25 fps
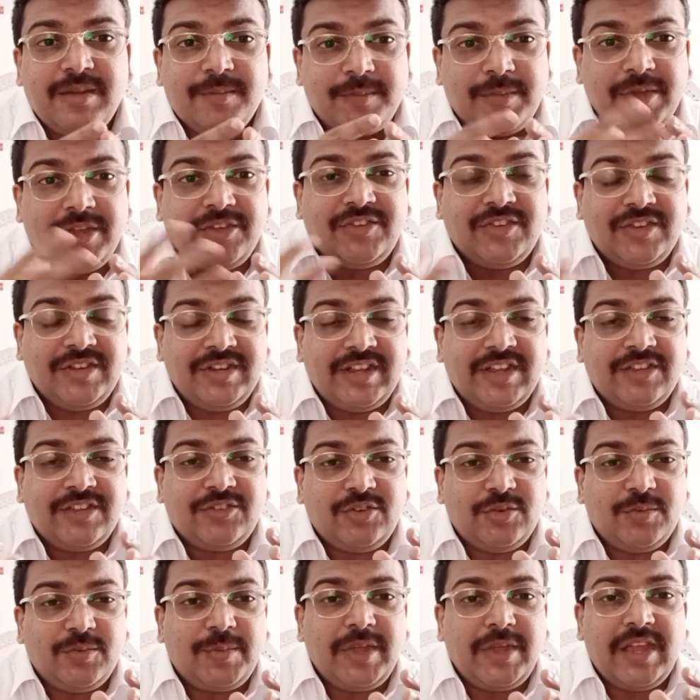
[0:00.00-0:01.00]
patient has
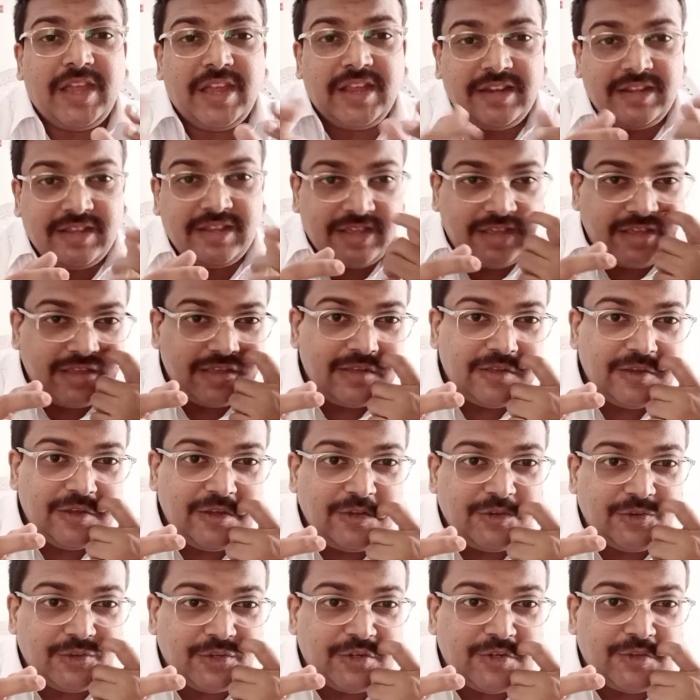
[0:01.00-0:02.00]
to pay and the
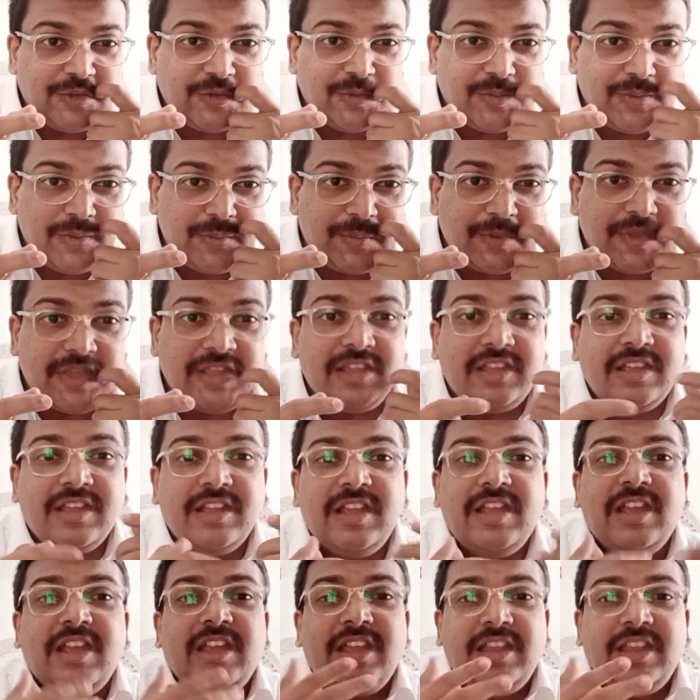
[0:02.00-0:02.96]
insurance will be paying.